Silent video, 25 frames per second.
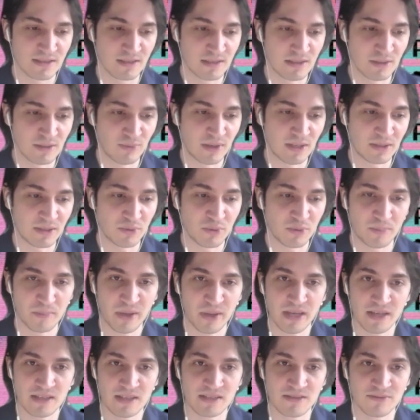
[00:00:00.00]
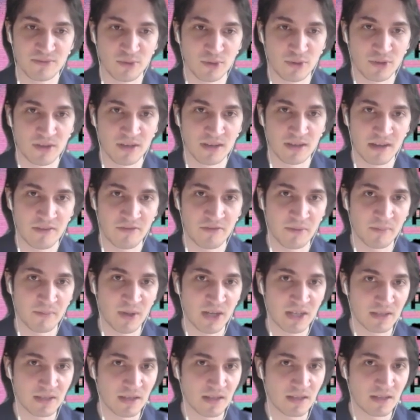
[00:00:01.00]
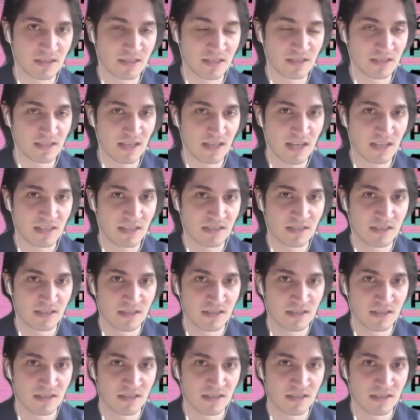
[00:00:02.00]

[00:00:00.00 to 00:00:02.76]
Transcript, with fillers: the one who pays for everybody else's gains.